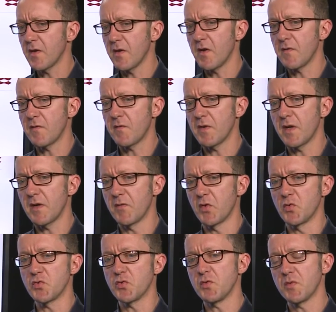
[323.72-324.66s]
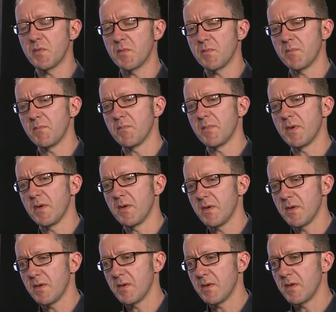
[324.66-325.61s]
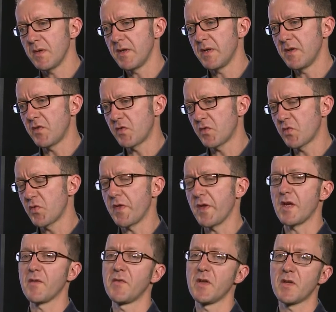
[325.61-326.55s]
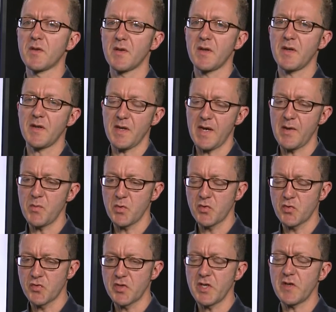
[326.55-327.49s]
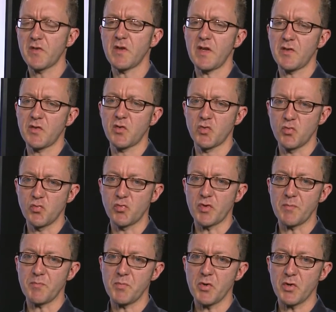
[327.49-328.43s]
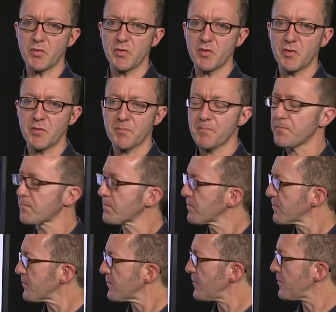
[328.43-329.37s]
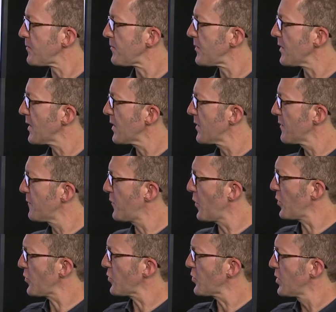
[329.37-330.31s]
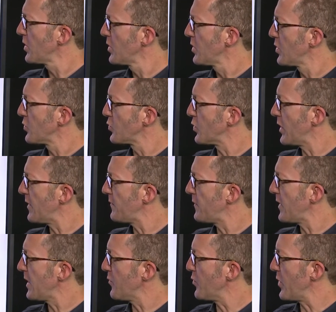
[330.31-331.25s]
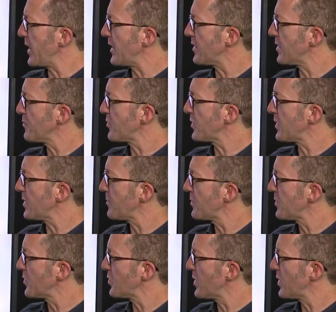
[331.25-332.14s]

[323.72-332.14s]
of evolution is to think of it, I would suggest, as a two-step process. First, you have a random step. You